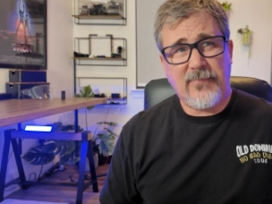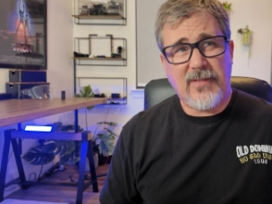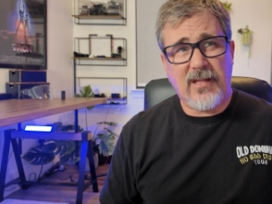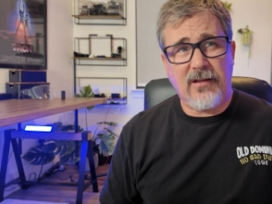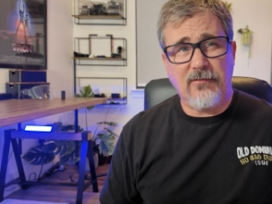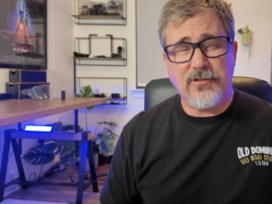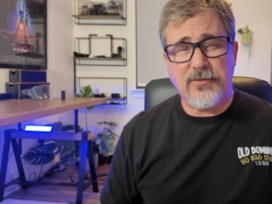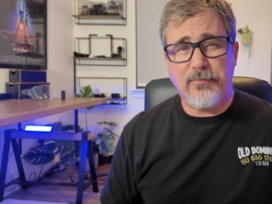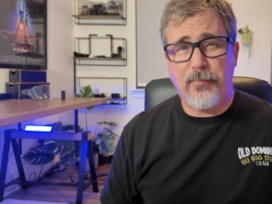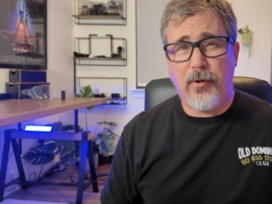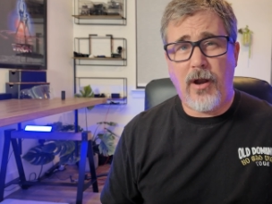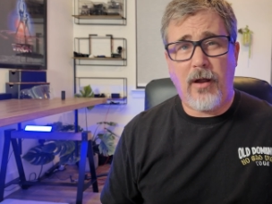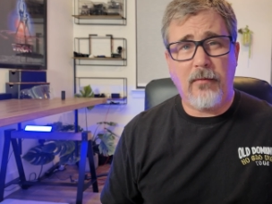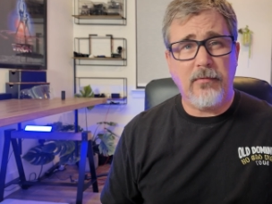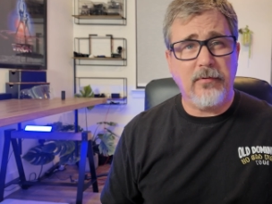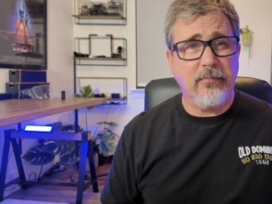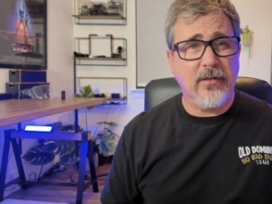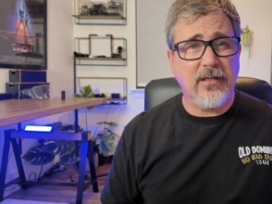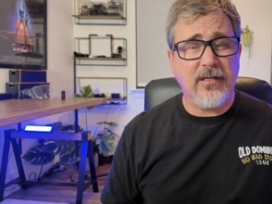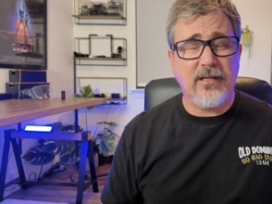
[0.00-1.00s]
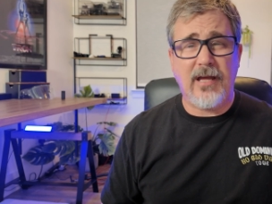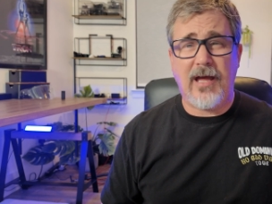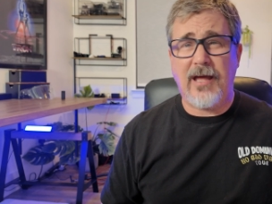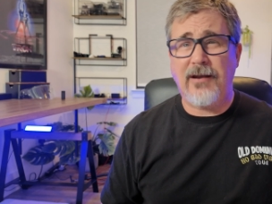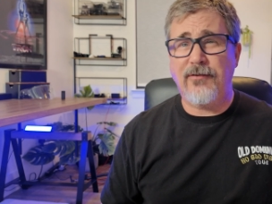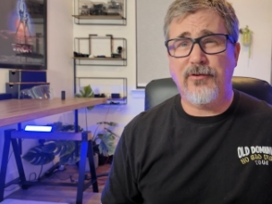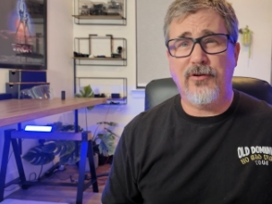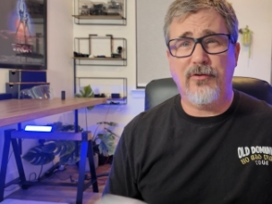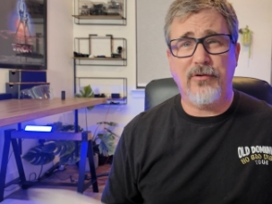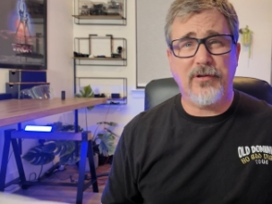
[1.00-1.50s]
it was probably, I
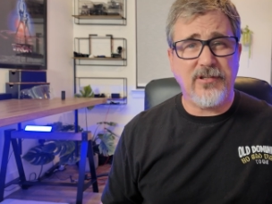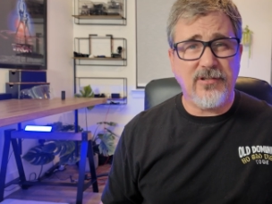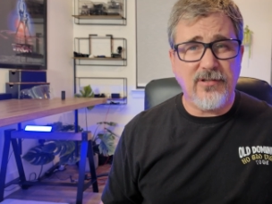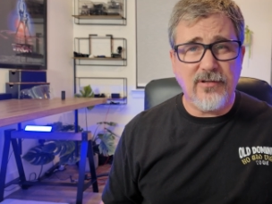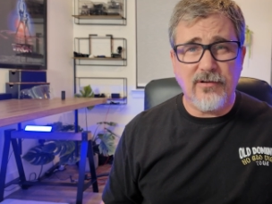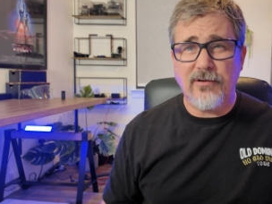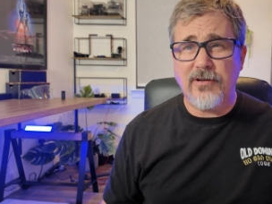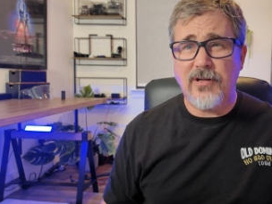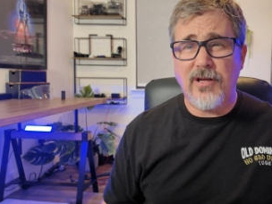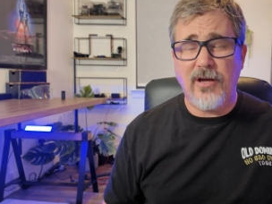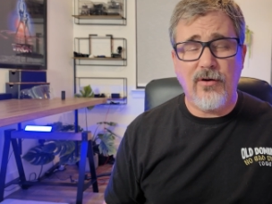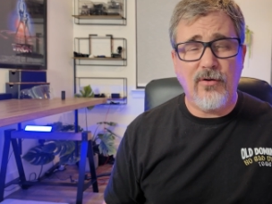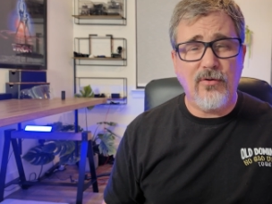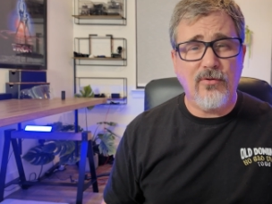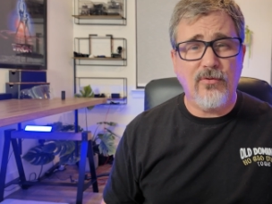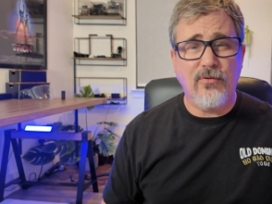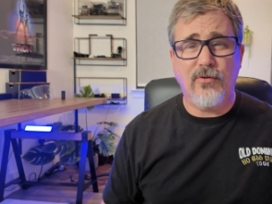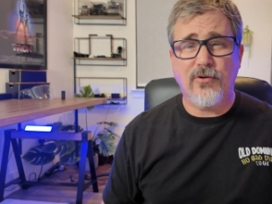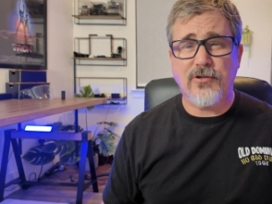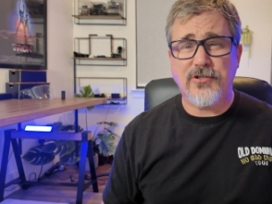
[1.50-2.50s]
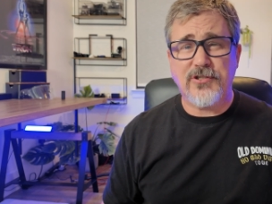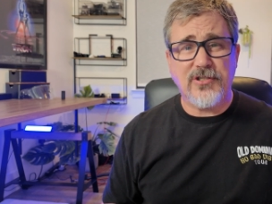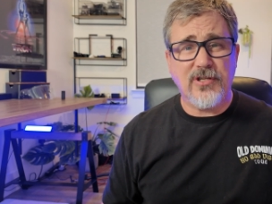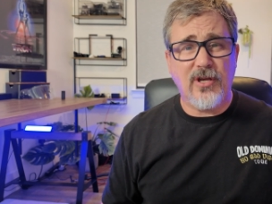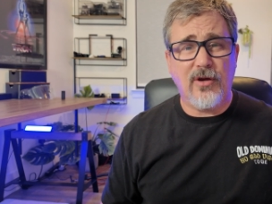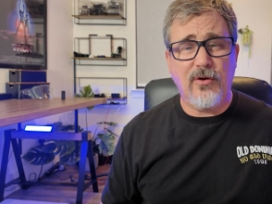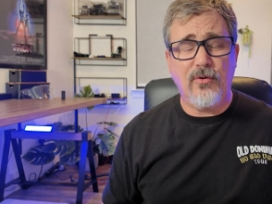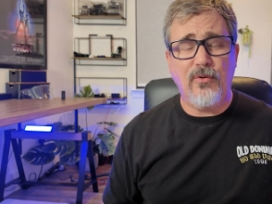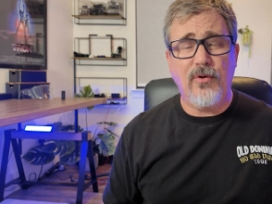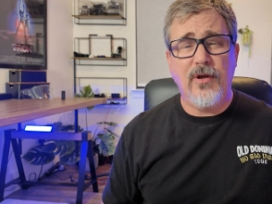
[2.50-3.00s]
don't know, a year ago or
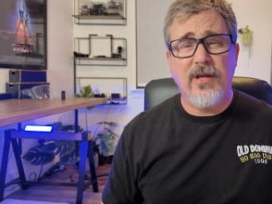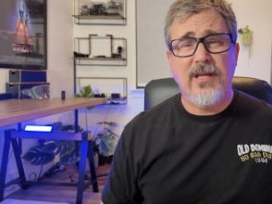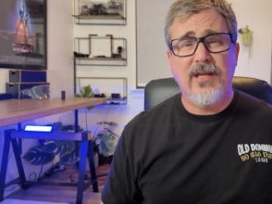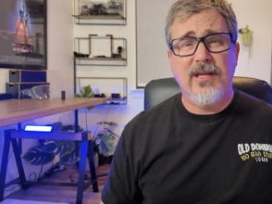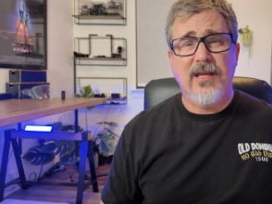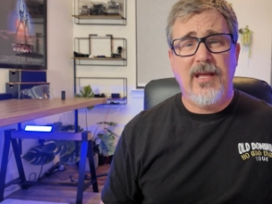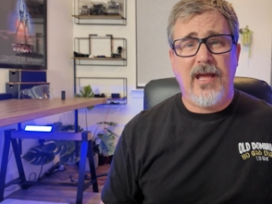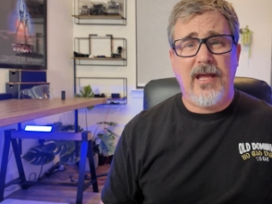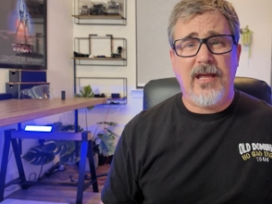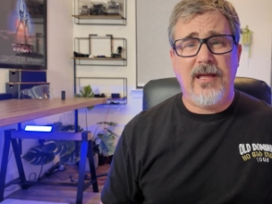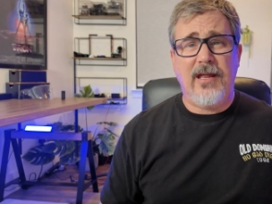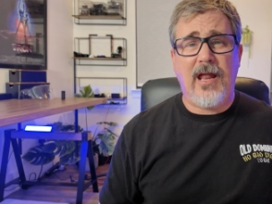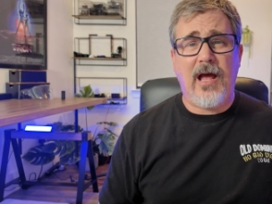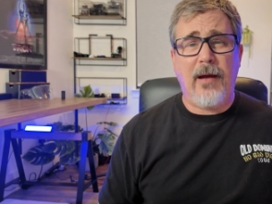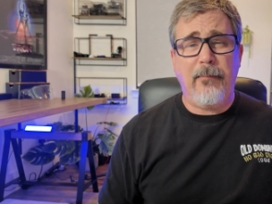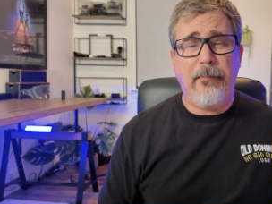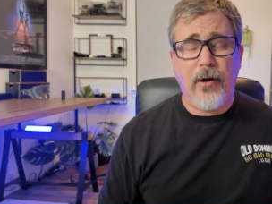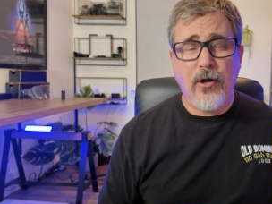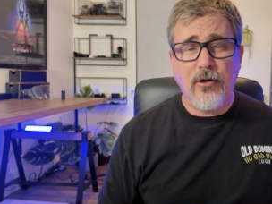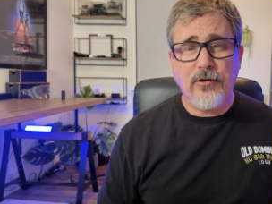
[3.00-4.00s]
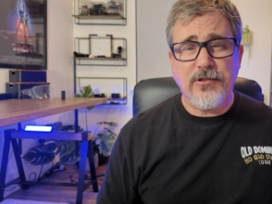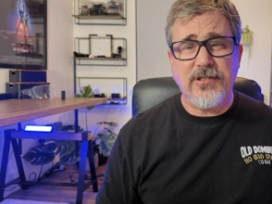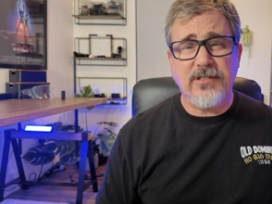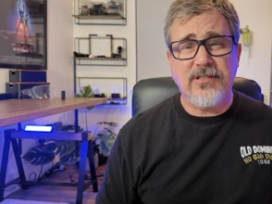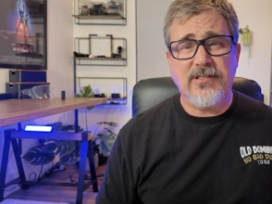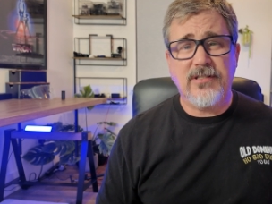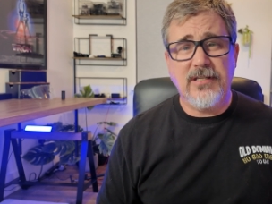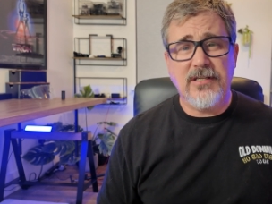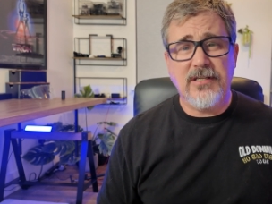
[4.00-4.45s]
so, and I purchased